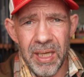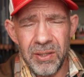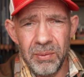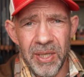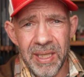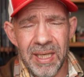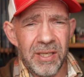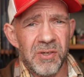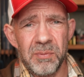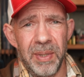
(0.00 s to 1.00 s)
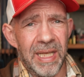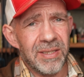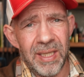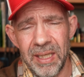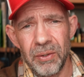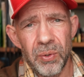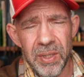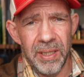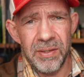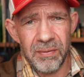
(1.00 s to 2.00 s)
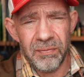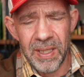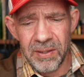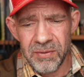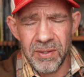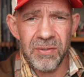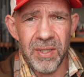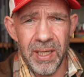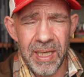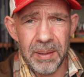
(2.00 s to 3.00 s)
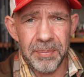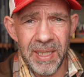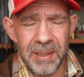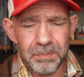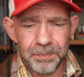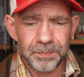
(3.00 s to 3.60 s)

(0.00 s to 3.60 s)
and you might get splitting. All kinds of things can start happening.